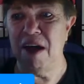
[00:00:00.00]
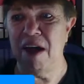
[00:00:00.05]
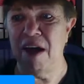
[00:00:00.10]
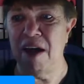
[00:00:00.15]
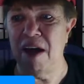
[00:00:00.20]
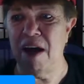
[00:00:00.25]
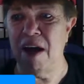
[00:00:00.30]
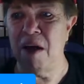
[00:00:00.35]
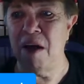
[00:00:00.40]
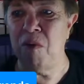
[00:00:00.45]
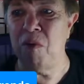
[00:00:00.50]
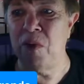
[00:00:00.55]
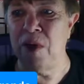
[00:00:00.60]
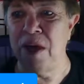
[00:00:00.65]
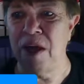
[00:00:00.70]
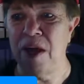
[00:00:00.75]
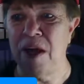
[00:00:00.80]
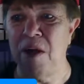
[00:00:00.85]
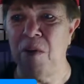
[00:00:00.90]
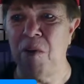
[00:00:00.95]
And I
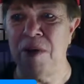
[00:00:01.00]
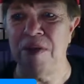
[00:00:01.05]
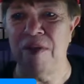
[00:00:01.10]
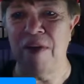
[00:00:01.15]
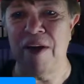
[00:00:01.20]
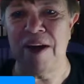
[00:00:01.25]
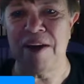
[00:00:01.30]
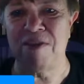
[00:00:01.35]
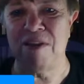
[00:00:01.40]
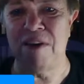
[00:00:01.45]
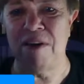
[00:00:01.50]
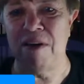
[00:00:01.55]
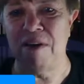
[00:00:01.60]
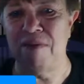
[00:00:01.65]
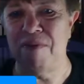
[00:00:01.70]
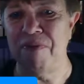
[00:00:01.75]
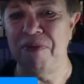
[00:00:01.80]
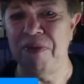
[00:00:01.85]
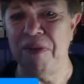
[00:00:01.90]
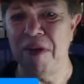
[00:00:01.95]
really would like
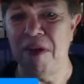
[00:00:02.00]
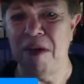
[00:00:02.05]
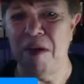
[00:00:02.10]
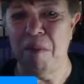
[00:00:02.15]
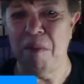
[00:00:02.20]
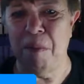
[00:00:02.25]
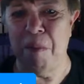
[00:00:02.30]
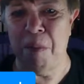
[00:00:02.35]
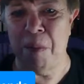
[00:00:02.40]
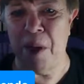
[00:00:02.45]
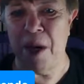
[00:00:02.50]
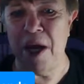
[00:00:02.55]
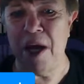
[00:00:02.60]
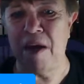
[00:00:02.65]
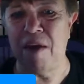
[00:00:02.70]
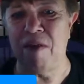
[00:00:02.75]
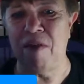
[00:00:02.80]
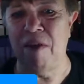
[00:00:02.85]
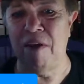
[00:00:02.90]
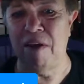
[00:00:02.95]
to
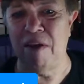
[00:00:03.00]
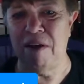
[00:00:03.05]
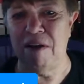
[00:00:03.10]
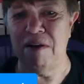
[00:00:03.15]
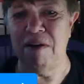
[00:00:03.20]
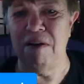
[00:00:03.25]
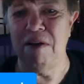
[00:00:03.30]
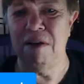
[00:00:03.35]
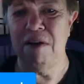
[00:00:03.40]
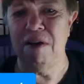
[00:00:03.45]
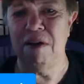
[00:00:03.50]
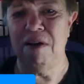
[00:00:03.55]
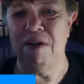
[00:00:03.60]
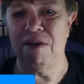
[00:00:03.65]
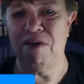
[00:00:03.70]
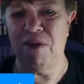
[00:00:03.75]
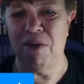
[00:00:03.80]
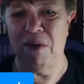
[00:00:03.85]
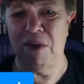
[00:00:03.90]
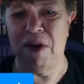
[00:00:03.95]
break the
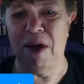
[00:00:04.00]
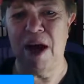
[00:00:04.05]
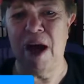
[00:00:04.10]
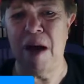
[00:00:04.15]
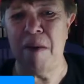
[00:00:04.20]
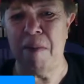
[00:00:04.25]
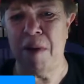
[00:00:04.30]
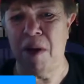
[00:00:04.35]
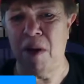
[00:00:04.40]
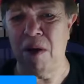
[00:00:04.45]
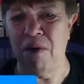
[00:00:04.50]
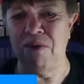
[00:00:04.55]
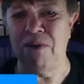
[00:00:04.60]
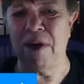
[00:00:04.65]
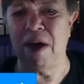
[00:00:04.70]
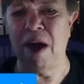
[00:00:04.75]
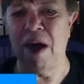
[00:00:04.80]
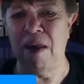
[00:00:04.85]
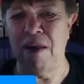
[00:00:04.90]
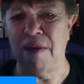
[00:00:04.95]
soda habit
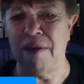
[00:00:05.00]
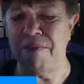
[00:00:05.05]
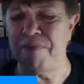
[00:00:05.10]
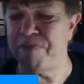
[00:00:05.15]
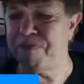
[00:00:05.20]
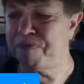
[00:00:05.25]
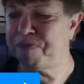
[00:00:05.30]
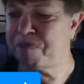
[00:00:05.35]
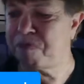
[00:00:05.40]
altogether.